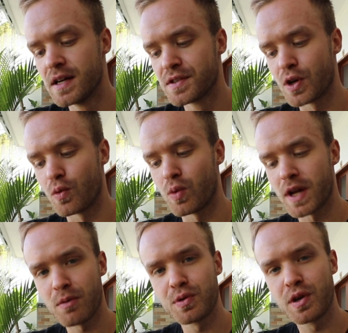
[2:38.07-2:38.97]
So what
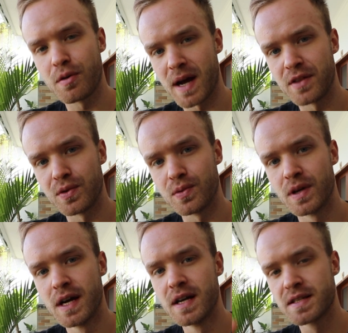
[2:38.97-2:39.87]
I would recommend you,
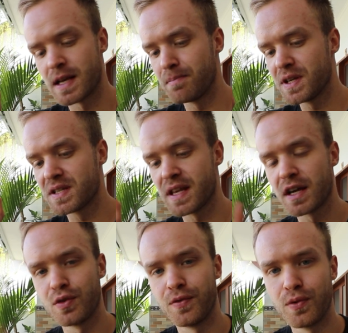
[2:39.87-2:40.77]
simply
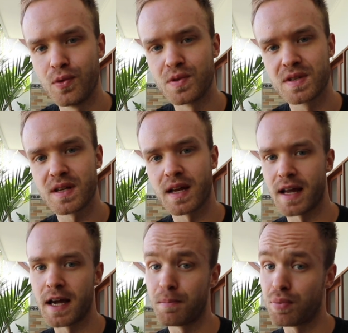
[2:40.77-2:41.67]
stick to foods
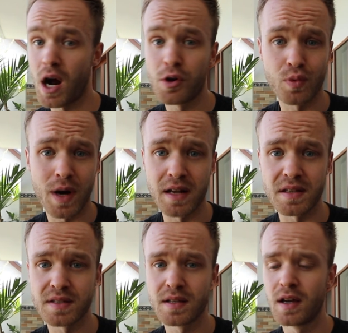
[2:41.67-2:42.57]
like brown
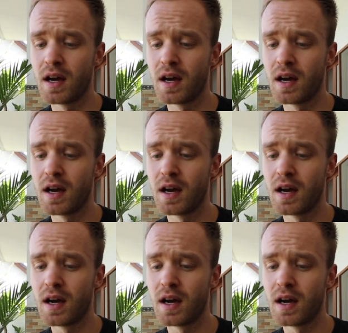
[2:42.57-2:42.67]
rice,